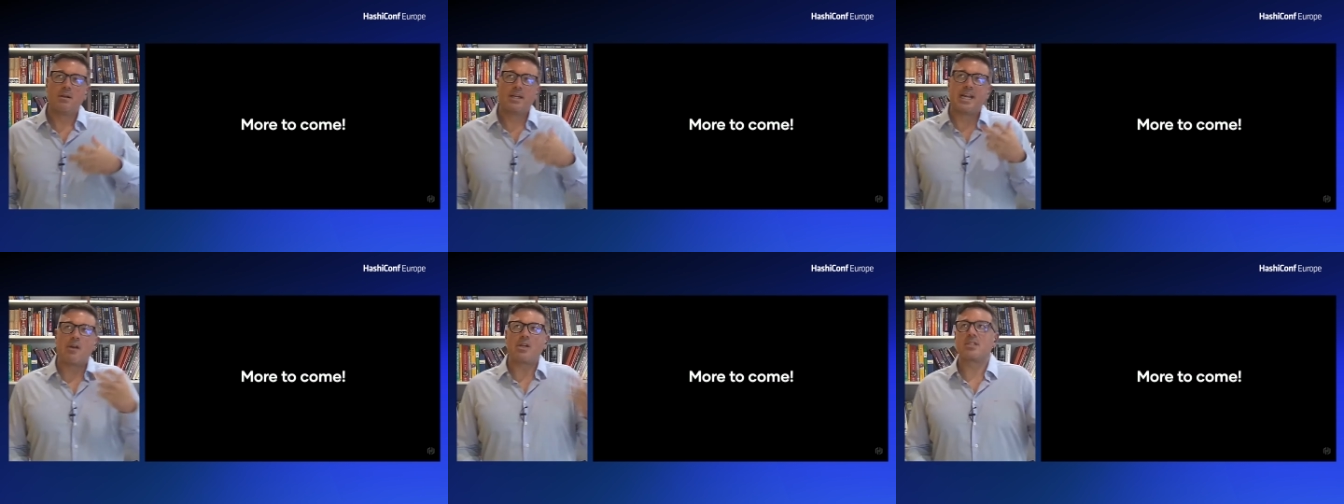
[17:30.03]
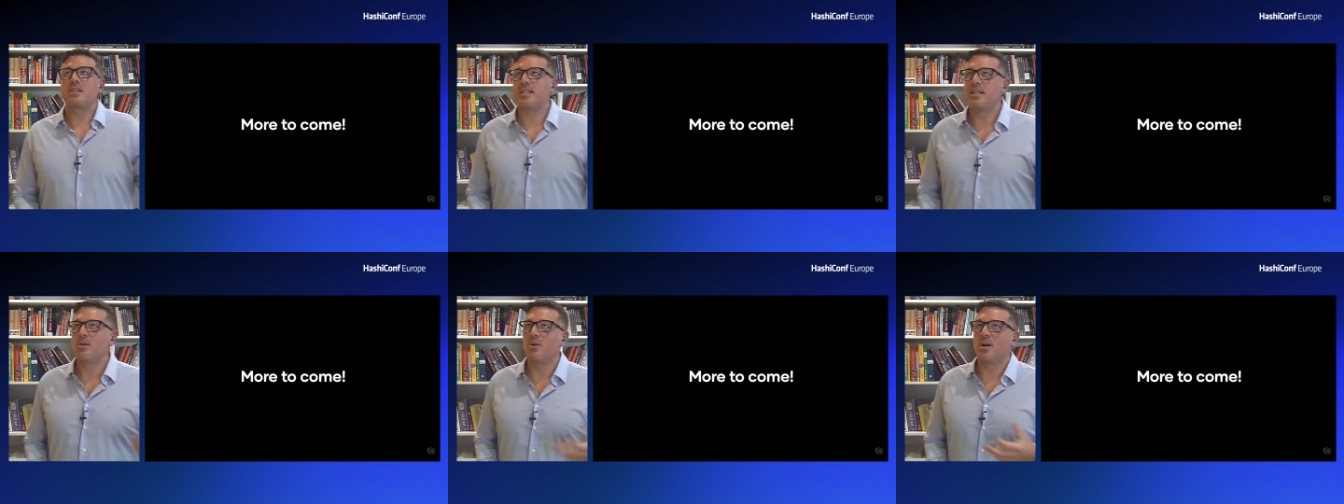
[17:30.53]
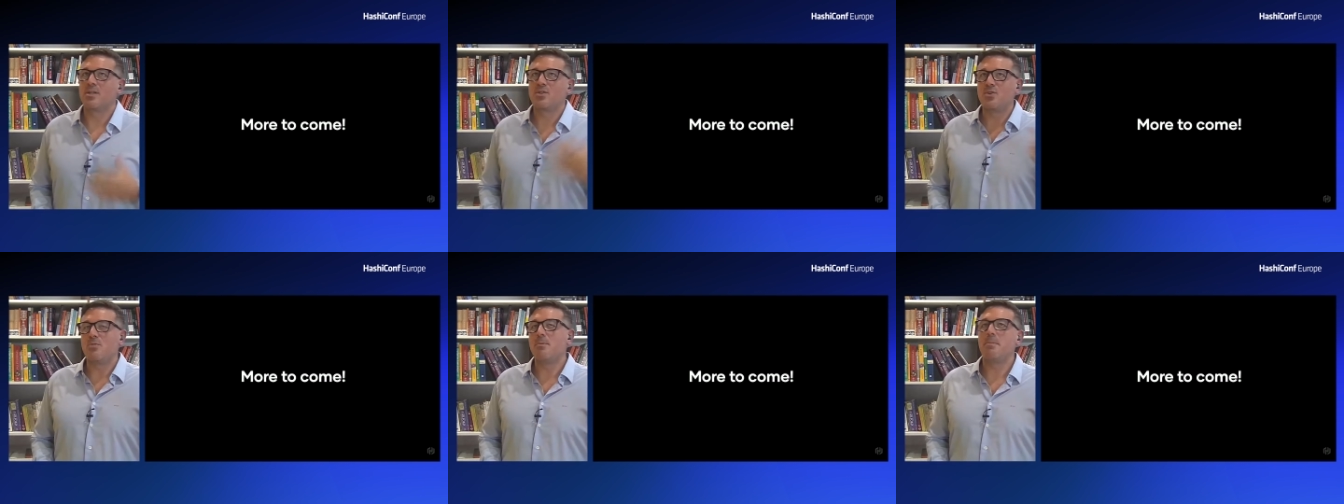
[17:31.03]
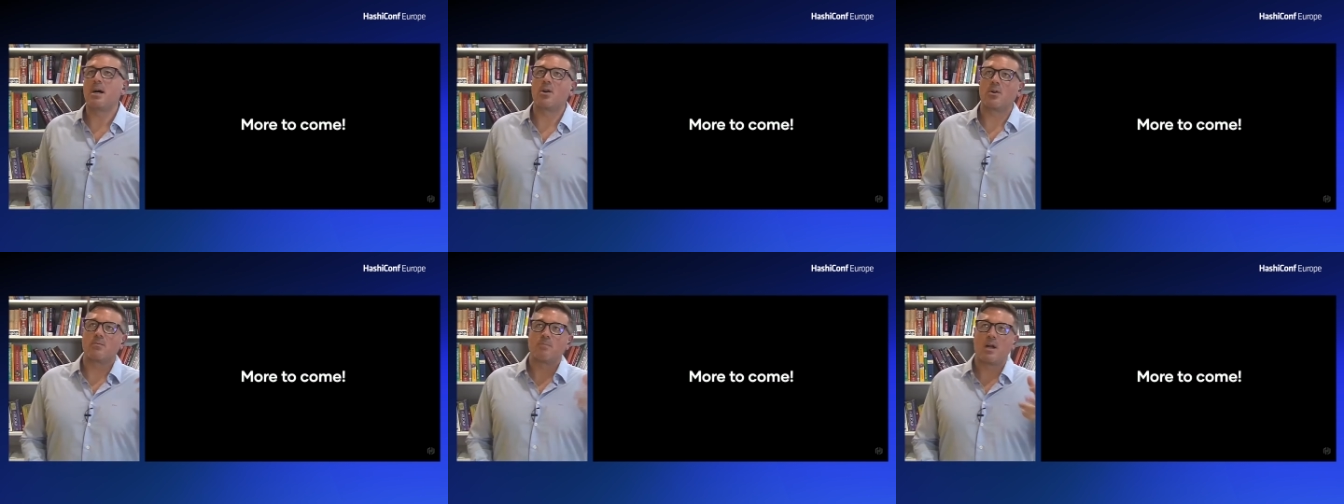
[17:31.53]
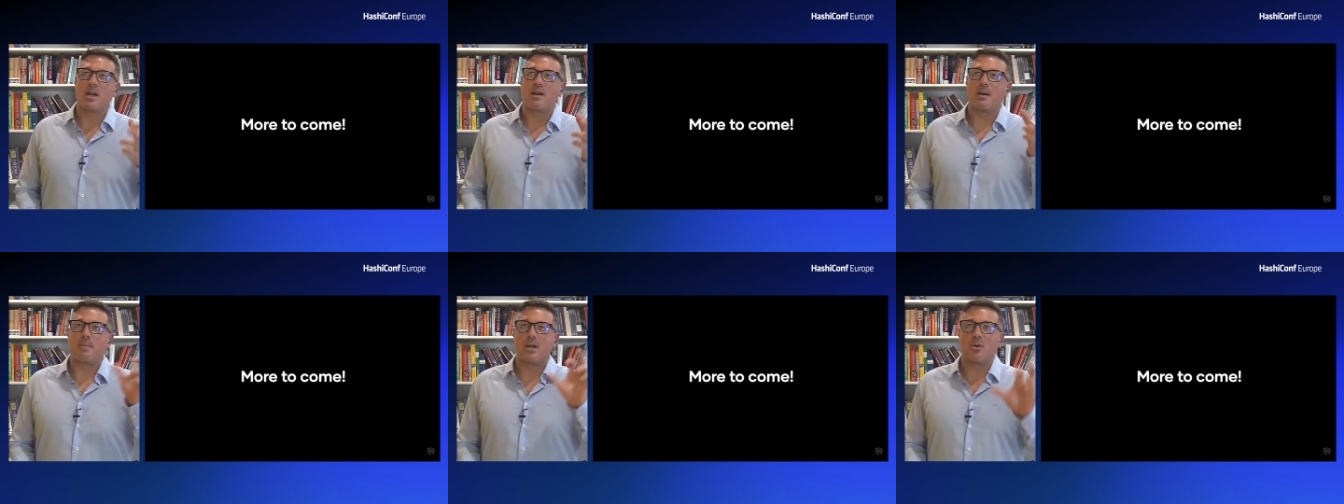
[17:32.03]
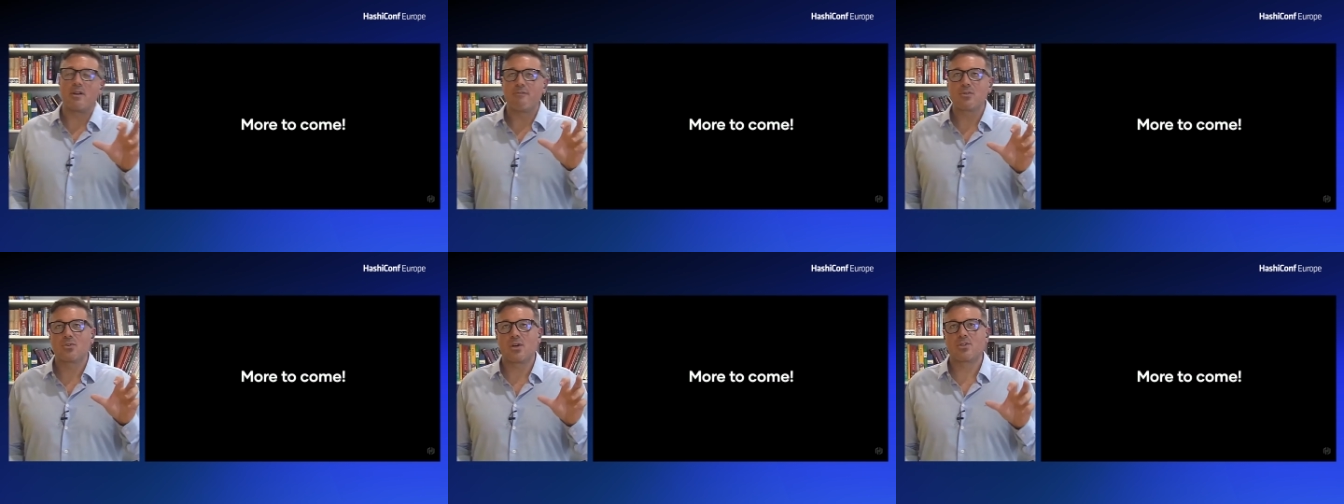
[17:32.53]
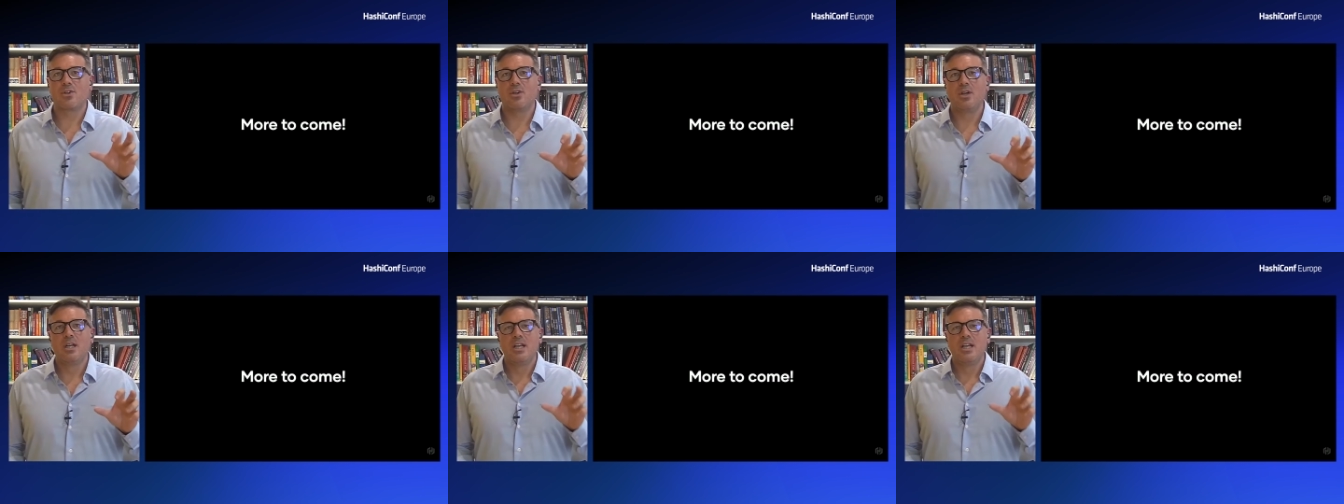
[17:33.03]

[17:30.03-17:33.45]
guarantee or assume about our, uh, about our infrastructure,